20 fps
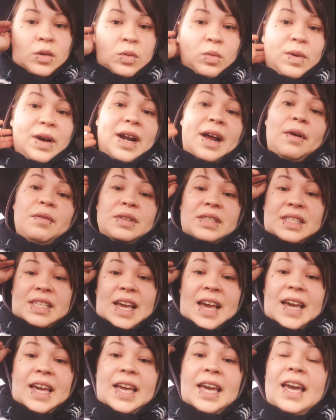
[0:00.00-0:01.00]
when I was
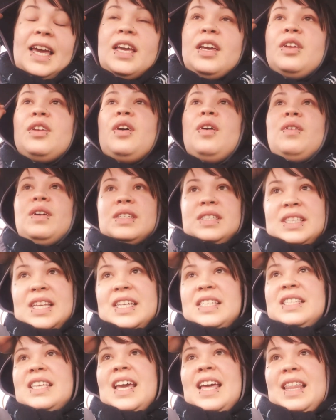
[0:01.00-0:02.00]
saying it, because
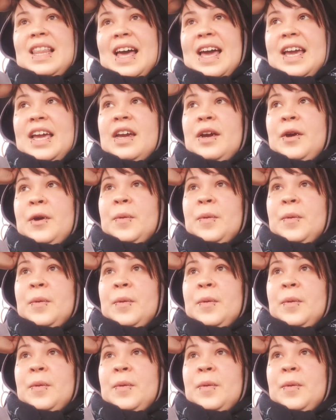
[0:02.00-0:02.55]
they say like